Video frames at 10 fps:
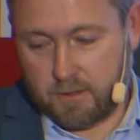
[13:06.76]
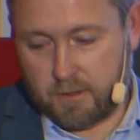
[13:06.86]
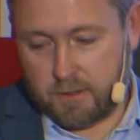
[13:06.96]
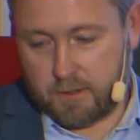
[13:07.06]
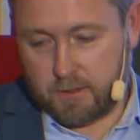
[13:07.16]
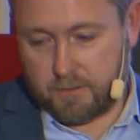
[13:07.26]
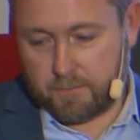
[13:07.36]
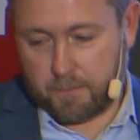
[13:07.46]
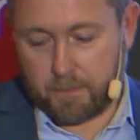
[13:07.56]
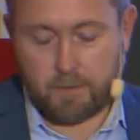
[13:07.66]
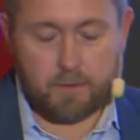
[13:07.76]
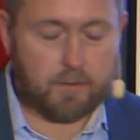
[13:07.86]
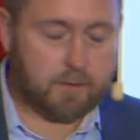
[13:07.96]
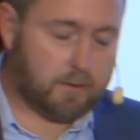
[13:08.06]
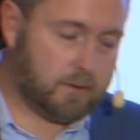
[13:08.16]
um,
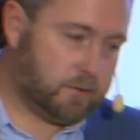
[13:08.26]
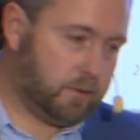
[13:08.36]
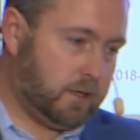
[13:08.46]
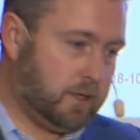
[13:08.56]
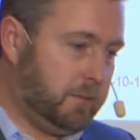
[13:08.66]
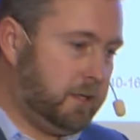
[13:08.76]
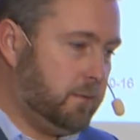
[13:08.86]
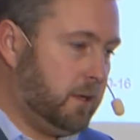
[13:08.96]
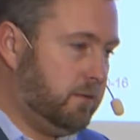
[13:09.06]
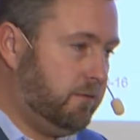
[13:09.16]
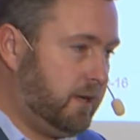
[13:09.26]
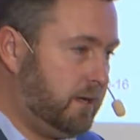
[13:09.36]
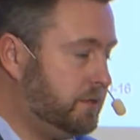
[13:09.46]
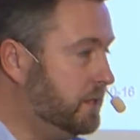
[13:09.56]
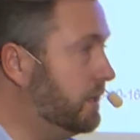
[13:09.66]
talking a little bit about 5G